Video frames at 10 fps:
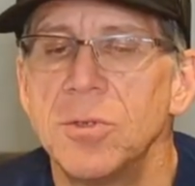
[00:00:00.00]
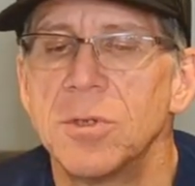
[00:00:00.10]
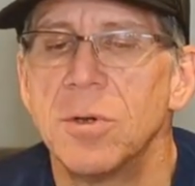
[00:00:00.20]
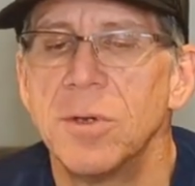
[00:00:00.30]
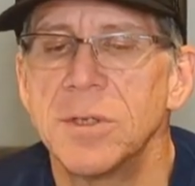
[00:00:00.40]

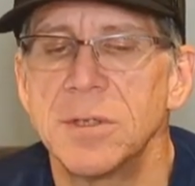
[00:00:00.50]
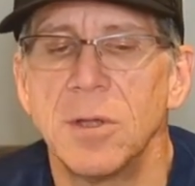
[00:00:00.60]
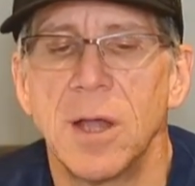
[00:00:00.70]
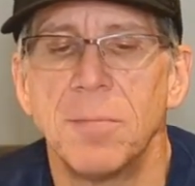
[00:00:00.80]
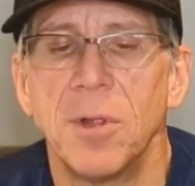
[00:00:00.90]
so it's
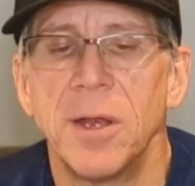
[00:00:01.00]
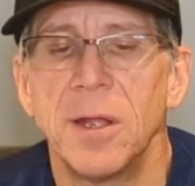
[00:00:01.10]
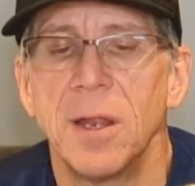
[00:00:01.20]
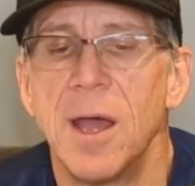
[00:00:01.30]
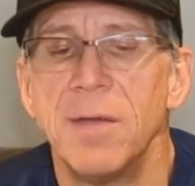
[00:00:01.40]
still got plenty
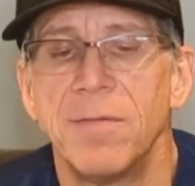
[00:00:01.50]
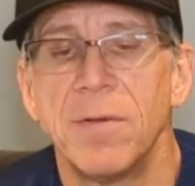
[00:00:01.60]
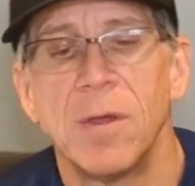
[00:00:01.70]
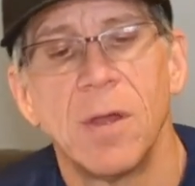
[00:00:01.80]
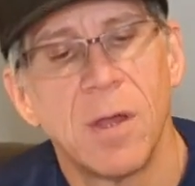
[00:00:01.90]
of life.
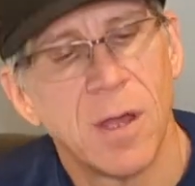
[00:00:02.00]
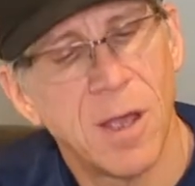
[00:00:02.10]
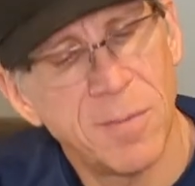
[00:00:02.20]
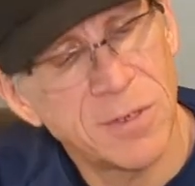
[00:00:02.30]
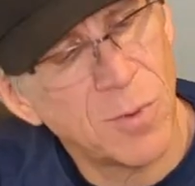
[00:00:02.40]

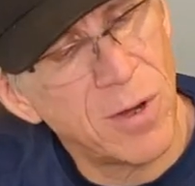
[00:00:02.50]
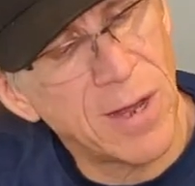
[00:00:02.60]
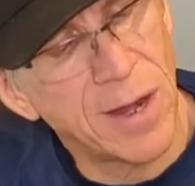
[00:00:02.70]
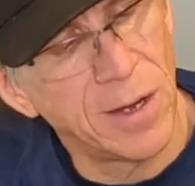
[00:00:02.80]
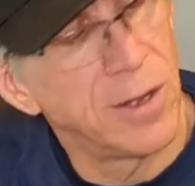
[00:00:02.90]
It's
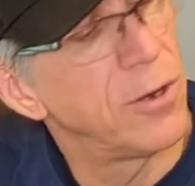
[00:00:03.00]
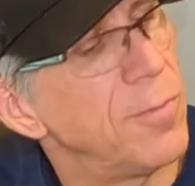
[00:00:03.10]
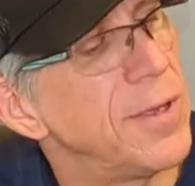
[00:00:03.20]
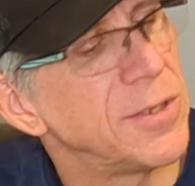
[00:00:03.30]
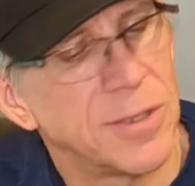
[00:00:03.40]
wearing out a little
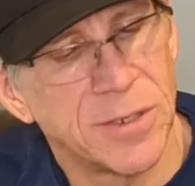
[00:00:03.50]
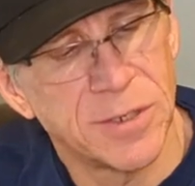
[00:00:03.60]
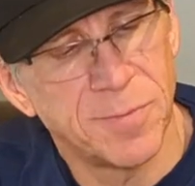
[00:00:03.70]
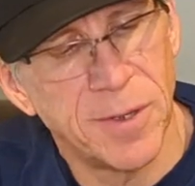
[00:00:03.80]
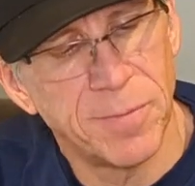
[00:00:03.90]
bit since
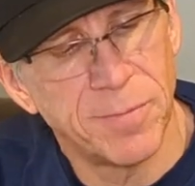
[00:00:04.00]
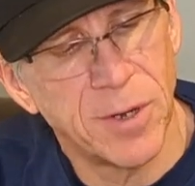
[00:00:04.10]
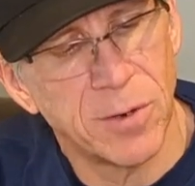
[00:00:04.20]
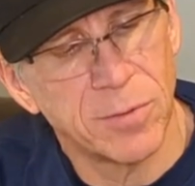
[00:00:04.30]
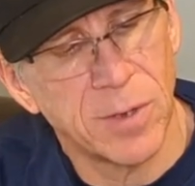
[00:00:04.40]
it's been,
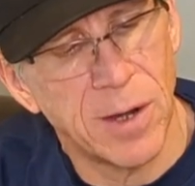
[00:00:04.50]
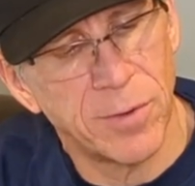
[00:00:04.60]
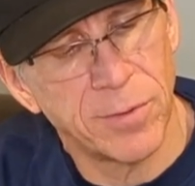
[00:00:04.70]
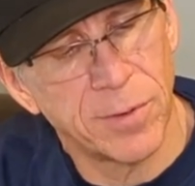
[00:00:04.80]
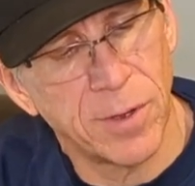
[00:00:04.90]

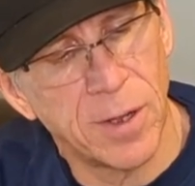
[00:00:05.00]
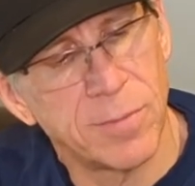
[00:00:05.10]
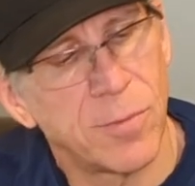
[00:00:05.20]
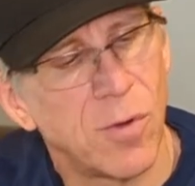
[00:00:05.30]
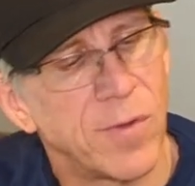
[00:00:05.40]

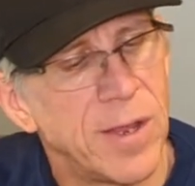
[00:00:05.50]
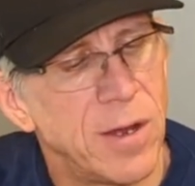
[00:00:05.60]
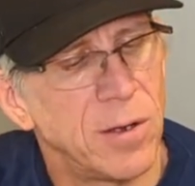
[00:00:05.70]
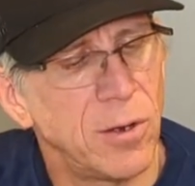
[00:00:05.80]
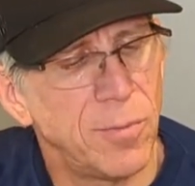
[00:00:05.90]
over
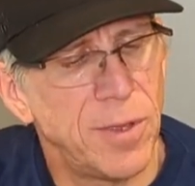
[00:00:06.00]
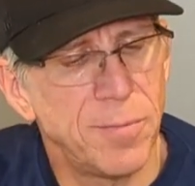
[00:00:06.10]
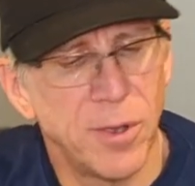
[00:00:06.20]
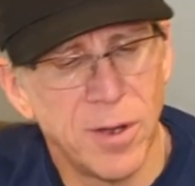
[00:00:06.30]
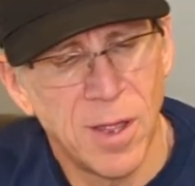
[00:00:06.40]
here a little
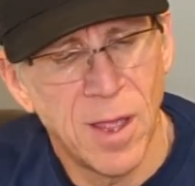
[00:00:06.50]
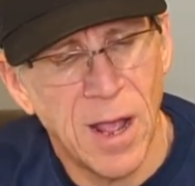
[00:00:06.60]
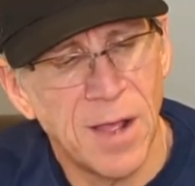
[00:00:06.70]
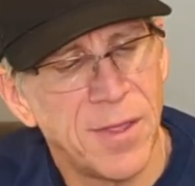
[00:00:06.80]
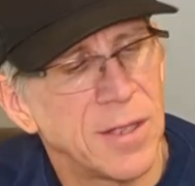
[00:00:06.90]
bit, but
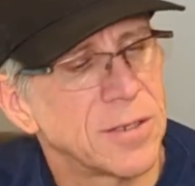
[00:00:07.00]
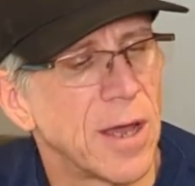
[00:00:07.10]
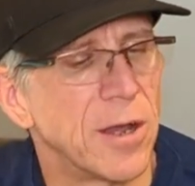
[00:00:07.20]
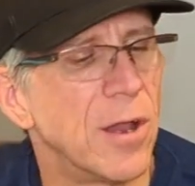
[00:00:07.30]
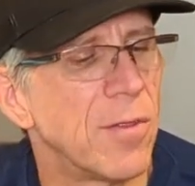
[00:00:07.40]
I think it's
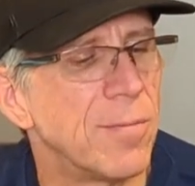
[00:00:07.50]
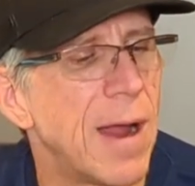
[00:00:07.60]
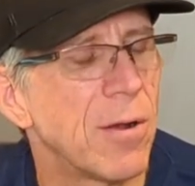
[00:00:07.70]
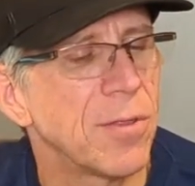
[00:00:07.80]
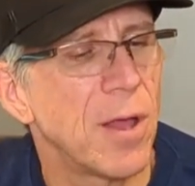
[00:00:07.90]
got another
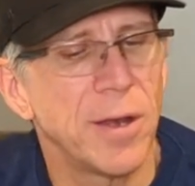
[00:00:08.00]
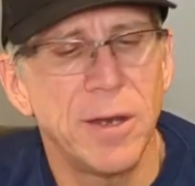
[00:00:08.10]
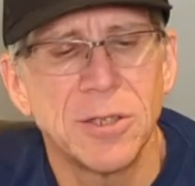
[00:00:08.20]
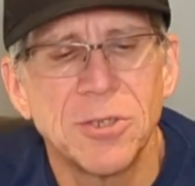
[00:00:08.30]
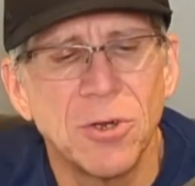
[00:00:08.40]
marathon in
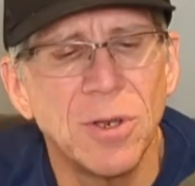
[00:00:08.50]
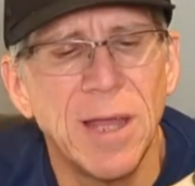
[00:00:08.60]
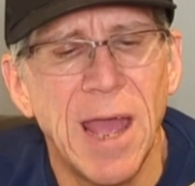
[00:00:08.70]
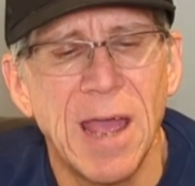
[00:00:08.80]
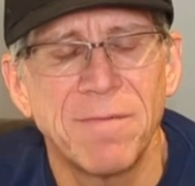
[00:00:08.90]
it. It's certainly
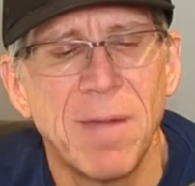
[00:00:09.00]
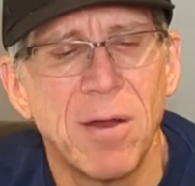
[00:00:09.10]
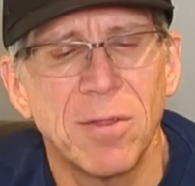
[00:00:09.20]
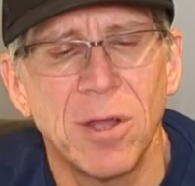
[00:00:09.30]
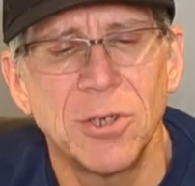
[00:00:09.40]
a half
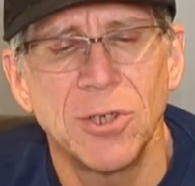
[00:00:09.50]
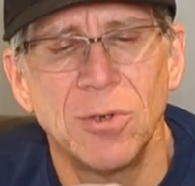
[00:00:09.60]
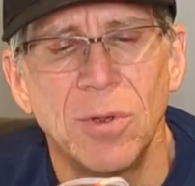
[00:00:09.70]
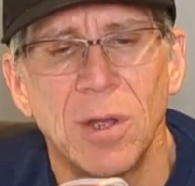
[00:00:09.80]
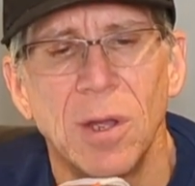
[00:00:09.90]
marathon
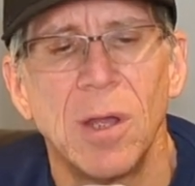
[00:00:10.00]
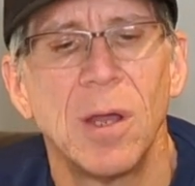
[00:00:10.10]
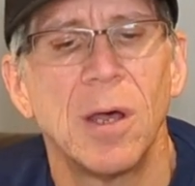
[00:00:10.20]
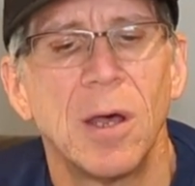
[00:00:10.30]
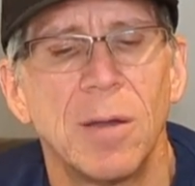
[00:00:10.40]
shoe,
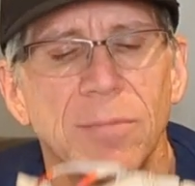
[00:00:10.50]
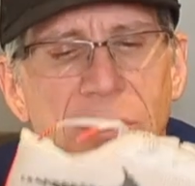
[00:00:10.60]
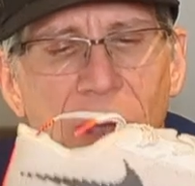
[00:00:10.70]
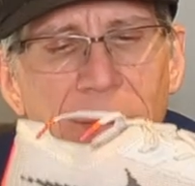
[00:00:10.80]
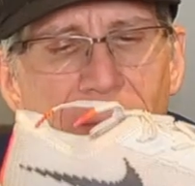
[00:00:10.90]

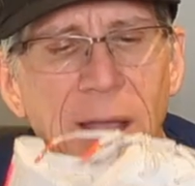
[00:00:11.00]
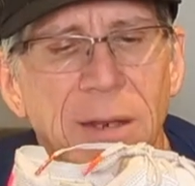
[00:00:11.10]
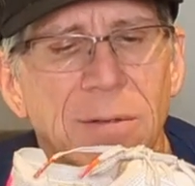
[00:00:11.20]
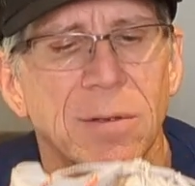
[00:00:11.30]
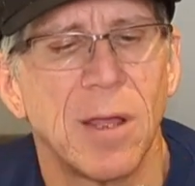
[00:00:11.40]
so I
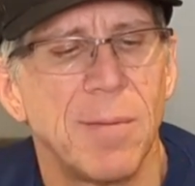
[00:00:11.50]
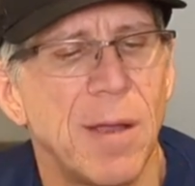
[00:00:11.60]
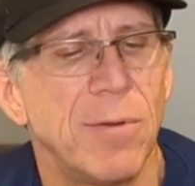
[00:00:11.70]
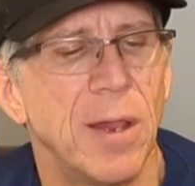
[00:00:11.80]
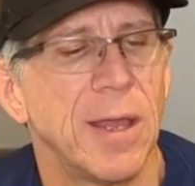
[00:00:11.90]
might
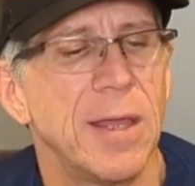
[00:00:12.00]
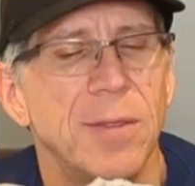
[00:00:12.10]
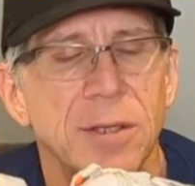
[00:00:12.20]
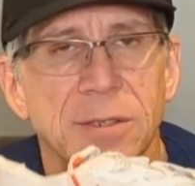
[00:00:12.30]
relegate this